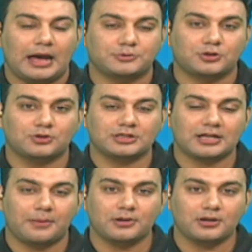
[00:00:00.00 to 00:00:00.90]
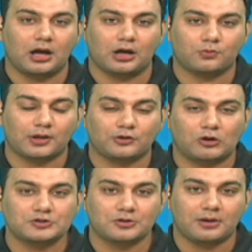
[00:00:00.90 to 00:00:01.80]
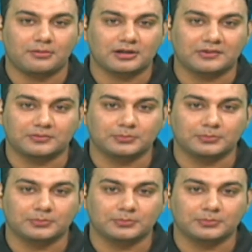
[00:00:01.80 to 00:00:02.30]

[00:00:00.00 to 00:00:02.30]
Absolutely. Sabir, quick thoughts on Babar Azam.